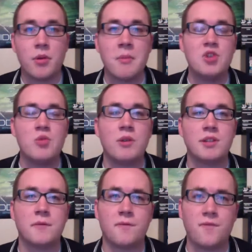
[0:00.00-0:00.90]
He makes you want
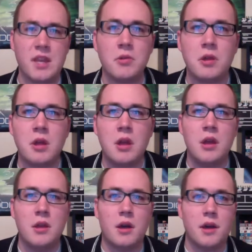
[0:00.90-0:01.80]
to feel
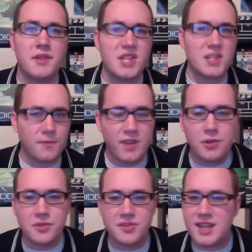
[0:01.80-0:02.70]
these
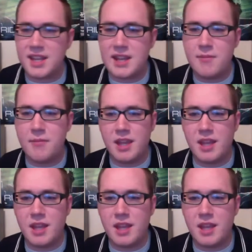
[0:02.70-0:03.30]
feels, and he